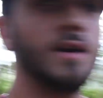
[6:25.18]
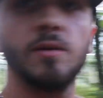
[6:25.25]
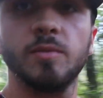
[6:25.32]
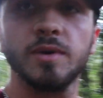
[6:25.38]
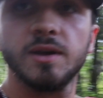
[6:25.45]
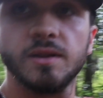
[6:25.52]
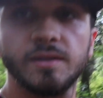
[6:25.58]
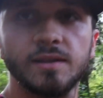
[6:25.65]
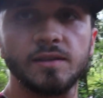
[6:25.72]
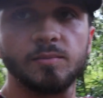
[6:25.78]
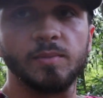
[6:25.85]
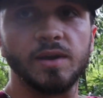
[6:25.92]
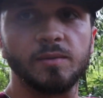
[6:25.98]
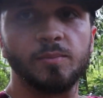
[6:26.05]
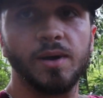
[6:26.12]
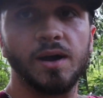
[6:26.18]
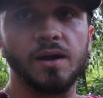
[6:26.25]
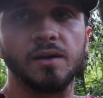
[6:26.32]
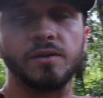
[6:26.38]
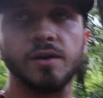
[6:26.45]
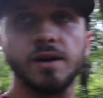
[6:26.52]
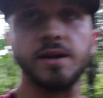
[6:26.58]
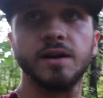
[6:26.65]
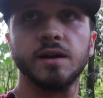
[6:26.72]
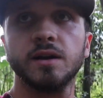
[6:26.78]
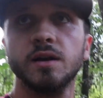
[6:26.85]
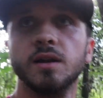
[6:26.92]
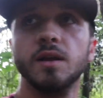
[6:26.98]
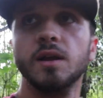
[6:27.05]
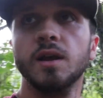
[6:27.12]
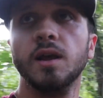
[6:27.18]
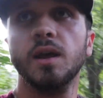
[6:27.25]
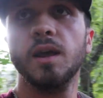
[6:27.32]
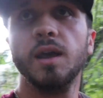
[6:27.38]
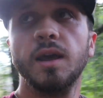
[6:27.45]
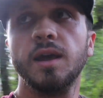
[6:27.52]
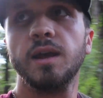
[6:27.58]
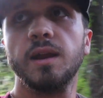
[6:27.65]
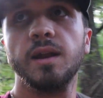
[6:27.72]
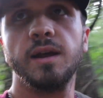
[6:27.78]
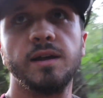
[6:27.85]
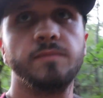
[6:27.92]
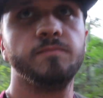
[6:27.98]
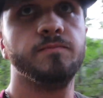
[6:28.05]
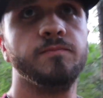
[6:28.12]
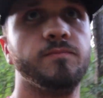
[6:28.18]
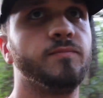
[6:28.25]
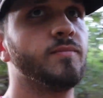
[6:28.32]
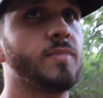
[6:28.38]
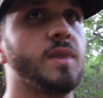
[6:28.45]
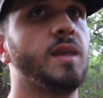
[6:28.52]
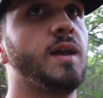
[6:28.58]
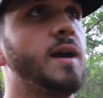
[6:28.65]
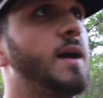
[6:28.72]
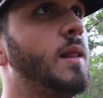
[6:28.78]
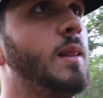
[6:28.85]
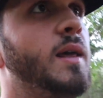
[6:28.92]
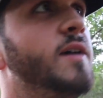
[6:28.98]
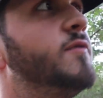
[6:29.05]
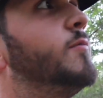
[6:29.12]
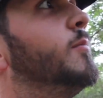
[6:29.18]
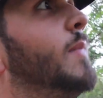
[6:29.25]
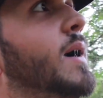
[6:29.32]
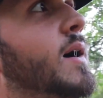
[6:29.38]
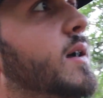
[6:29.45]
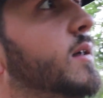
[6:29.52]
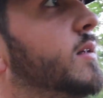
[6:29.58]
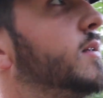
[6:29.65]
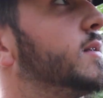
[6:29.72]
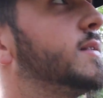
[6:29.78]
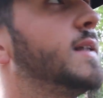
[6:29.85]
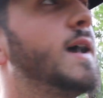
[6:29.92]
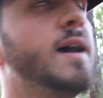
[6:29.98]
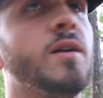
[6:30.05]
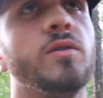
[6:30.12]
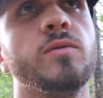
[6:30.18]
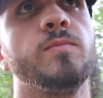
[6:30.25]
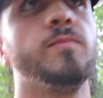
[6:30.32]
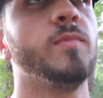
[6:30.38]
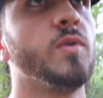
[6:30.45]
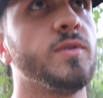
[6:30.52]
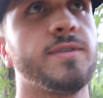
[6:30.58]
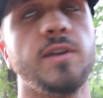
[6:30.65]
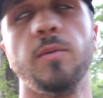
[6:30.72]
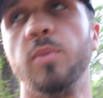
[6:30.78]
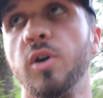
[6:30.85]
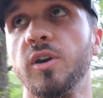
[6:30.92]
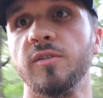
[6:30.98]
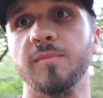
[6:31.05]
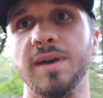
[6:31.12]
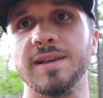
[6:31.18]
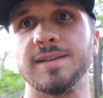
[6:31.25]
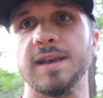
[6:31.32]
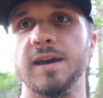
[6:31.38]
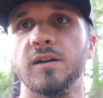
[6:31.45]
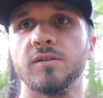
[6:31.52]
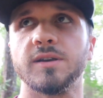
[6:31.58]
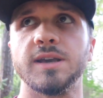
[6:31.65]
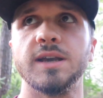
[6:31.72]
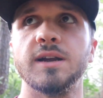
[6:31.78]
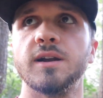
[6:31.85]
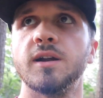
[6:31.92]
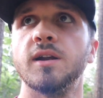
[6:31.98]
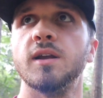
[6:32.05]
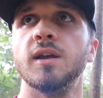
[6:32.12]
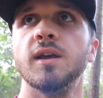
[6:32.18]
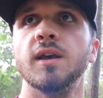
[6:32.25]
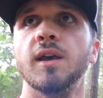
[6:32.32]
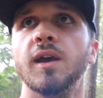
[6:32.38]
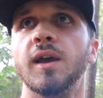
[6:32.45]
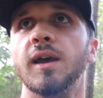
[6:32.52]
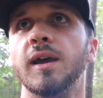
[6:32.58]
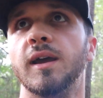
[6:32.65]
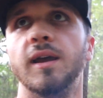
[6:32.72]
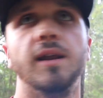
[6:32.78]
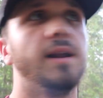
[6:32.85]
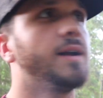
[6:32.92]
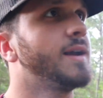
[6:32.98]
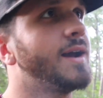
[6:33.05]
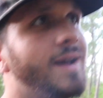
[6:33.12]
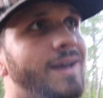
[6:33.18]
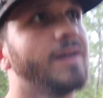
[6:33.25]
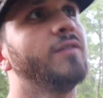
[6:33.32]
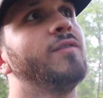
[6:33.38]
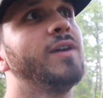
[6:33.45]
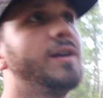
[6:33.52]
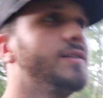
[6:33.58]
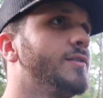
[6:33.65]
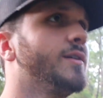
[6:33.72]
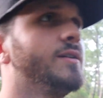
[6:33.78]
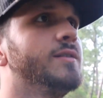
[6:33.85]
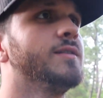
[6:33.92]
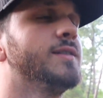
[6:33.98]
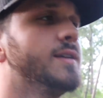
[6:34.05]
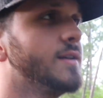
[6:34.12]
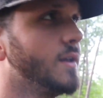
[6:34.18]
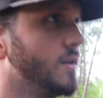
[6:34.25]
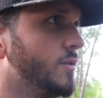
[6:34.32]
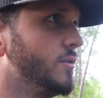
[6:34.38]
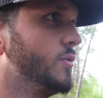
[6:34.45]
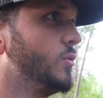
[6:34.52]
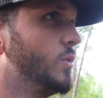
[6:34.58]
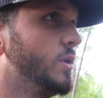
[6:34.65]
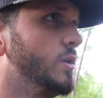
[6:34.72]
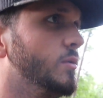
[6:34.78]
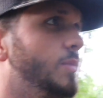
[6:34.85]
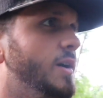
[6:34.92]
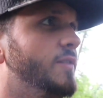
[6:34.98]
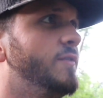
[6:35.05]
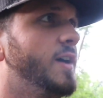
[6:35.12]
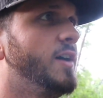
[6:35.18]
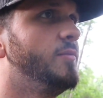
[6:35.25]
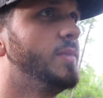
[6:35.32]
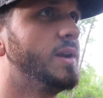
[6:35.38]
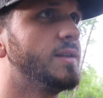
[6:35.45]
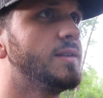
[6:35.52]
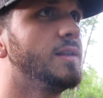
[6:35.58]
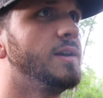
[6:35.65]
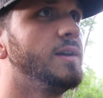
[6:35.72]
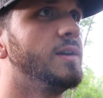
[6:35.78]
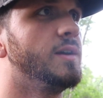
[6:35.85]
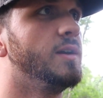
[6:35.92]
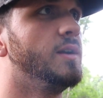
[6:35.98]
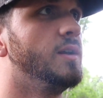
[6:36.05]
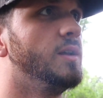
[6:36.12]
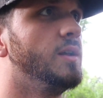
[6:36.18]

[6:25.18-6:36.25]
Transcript: up against this big pine right here. And I left my saddle, a part of my saddle gear, and I got aggravated, so I just sat down. Well, about 5 minutes later,